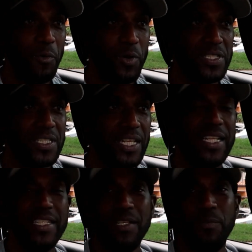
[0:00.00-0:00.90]
was the
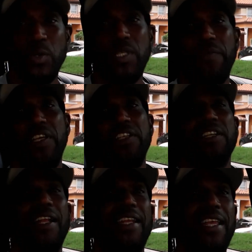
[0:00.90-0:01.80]
little
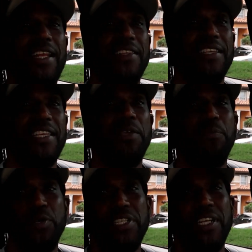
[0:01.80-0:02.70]
motivation I needed to keep
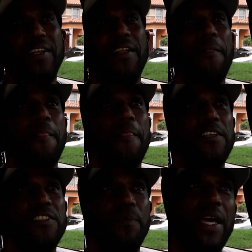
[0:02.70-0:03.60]

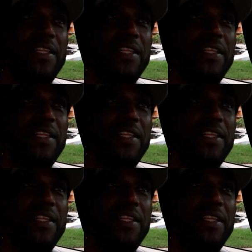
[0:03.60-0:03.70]
pushing. So by